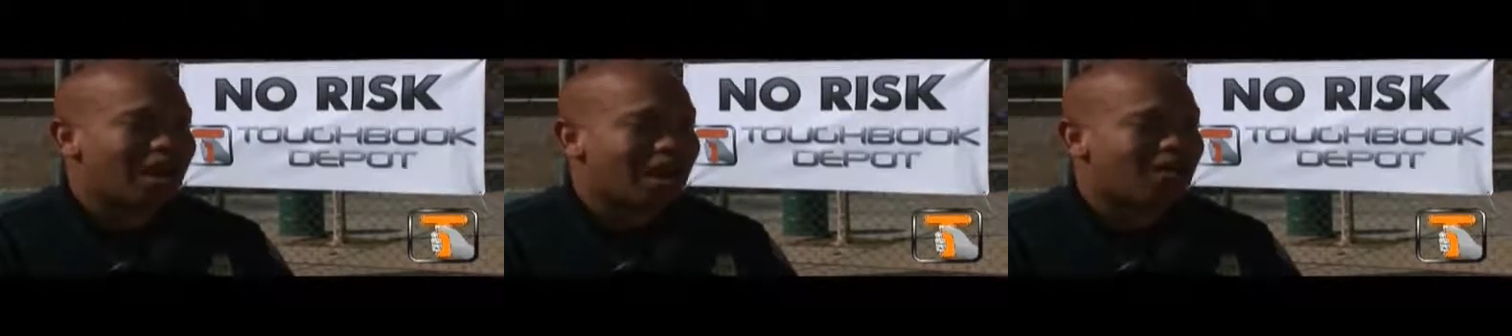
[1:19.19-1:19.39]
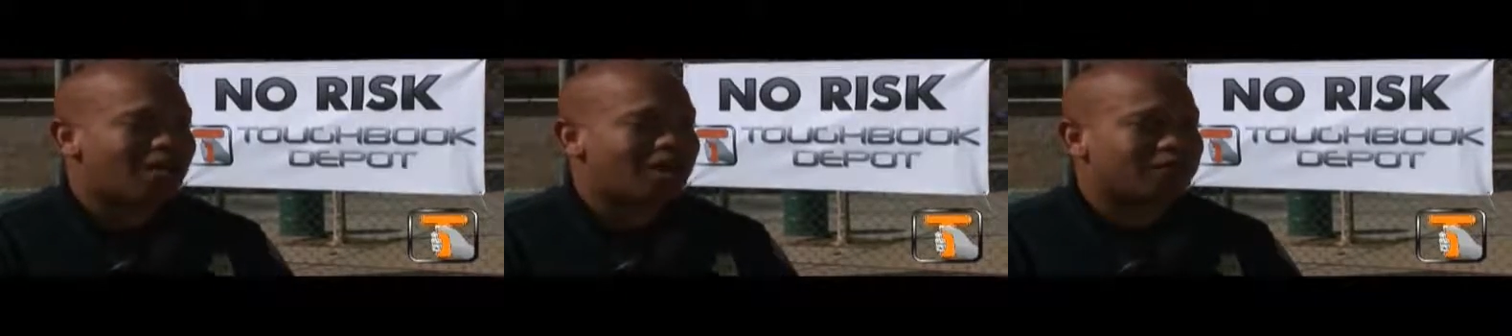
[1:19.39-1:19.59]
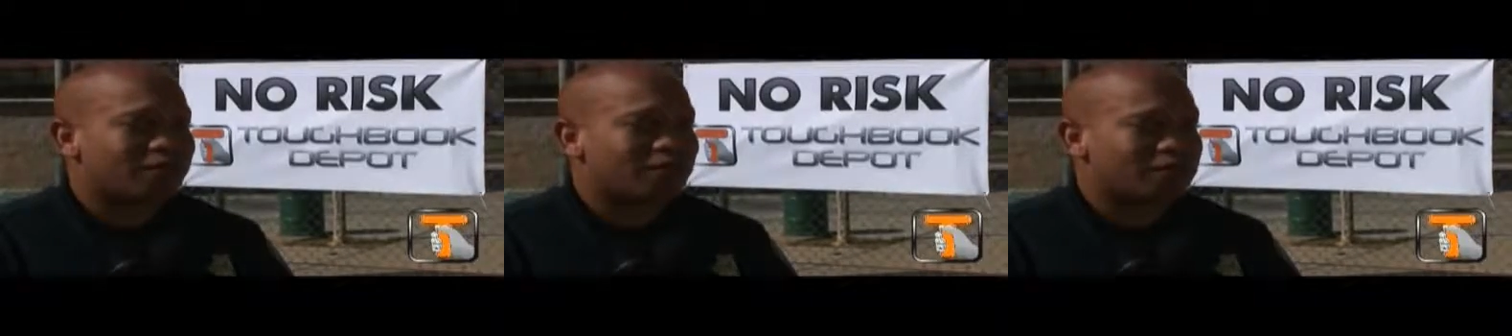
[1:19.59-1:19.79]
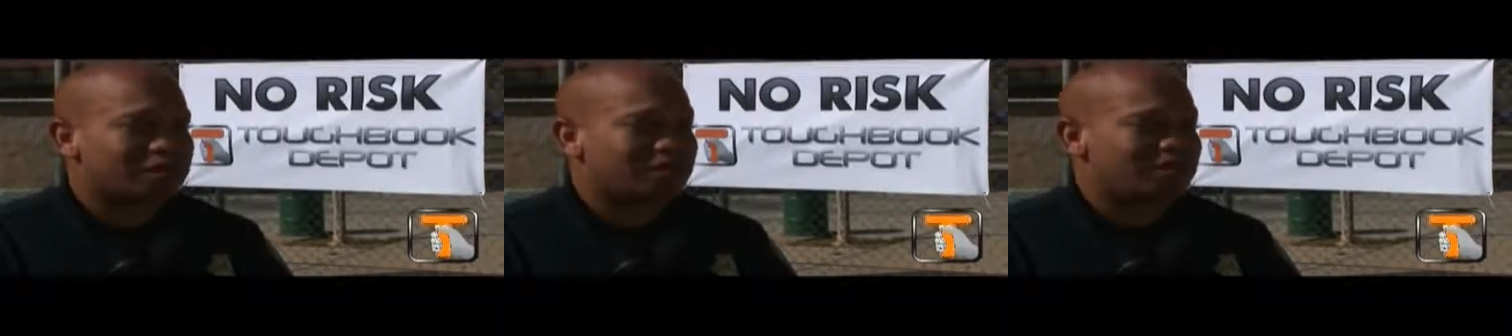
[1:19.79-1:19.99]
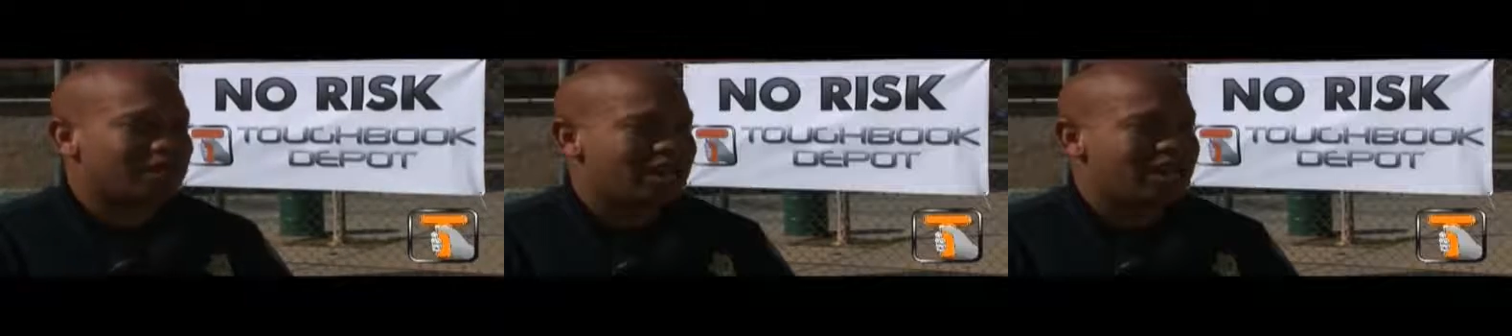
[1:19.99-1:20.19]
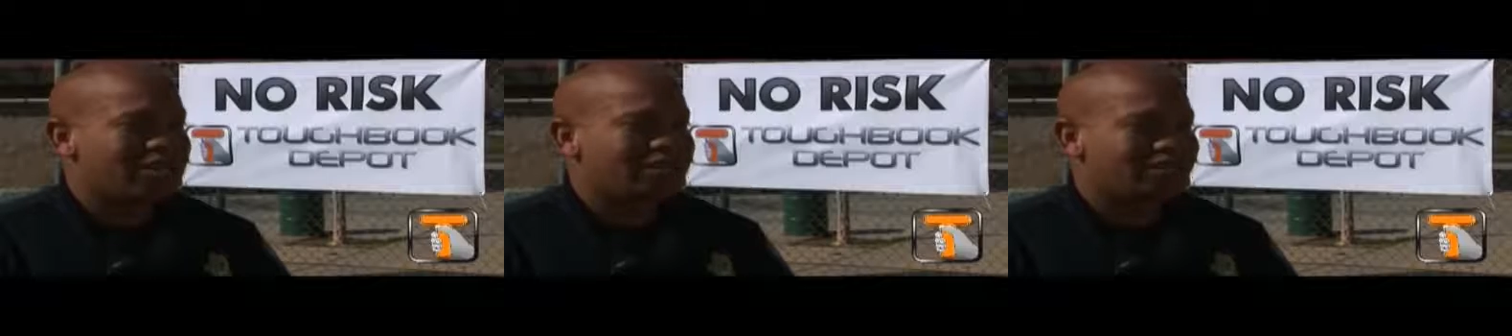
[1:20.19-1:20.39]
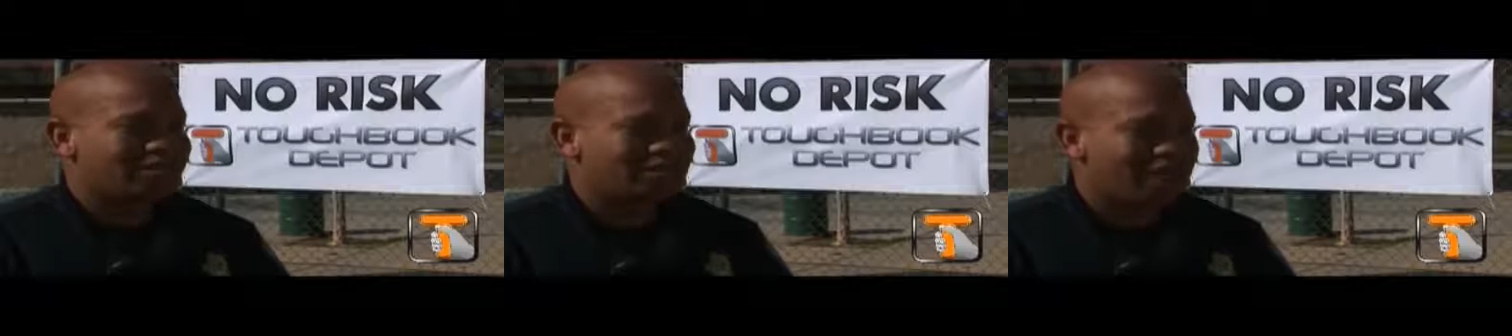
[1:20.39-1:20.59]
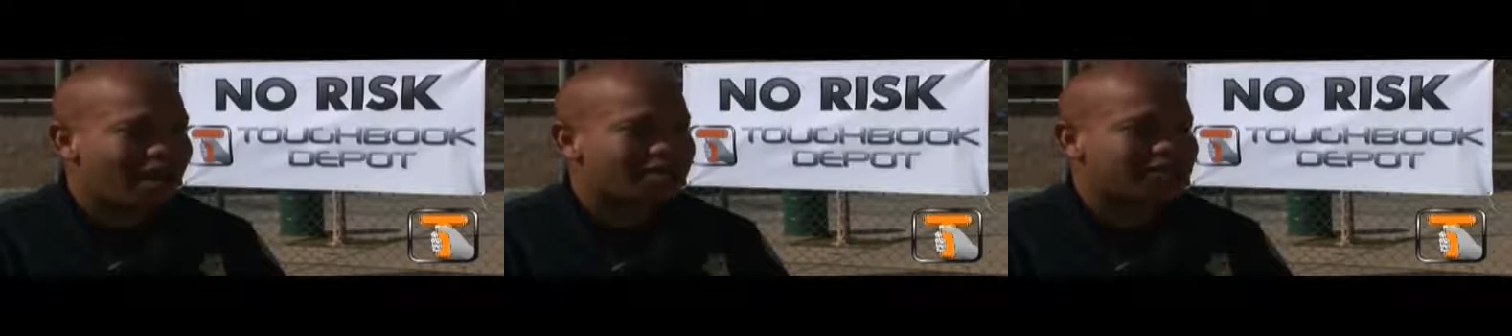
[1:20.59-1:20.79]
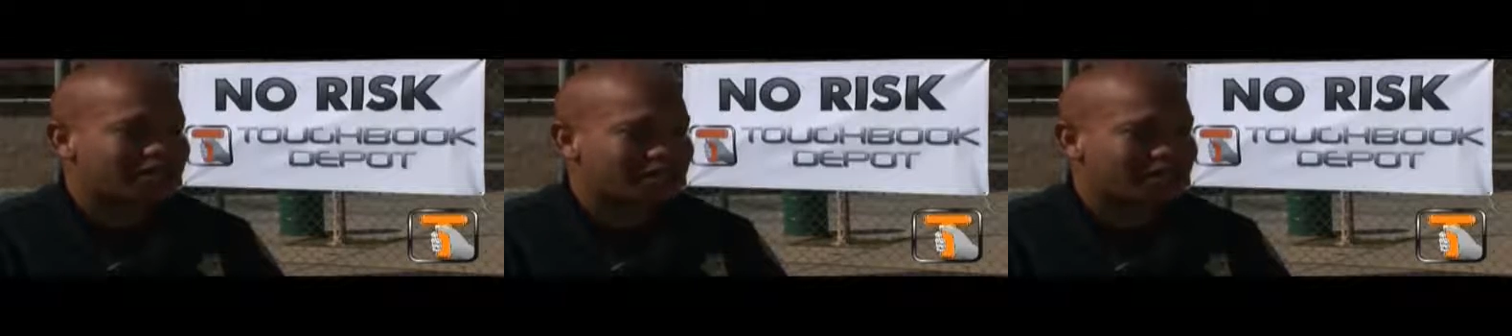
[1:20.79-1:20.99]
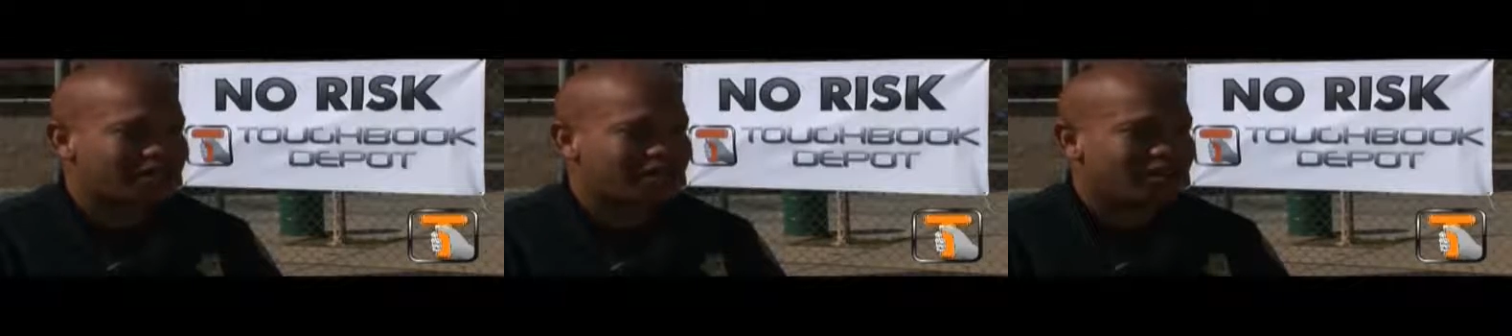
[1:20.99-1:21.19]
However, with today's
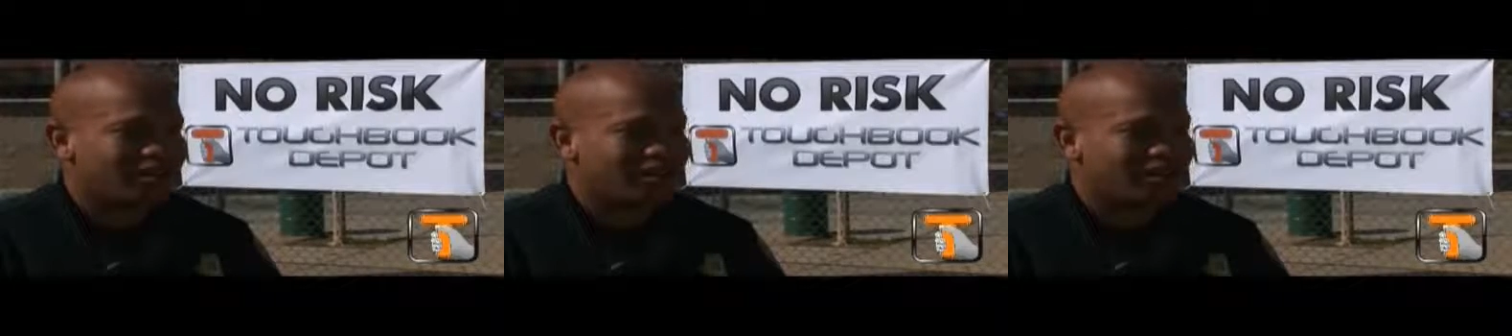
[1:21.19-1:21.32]
testing,